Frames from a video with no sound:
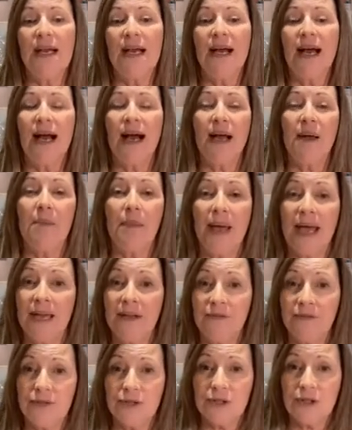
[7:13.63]
I
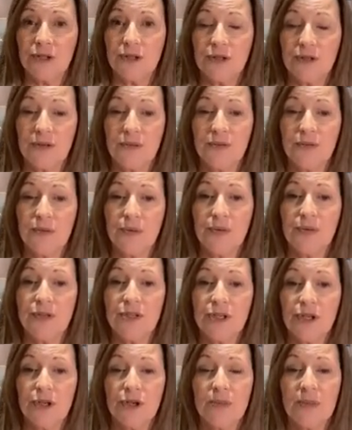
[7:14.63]
paid for the
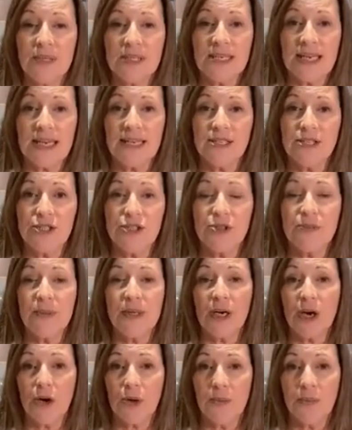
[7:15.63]
documentation to
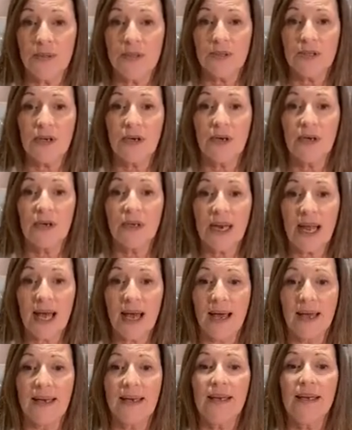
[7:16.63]
be opened
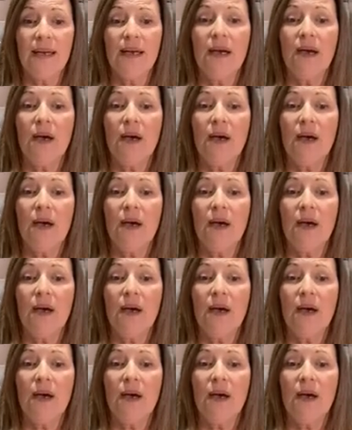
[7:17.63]
online,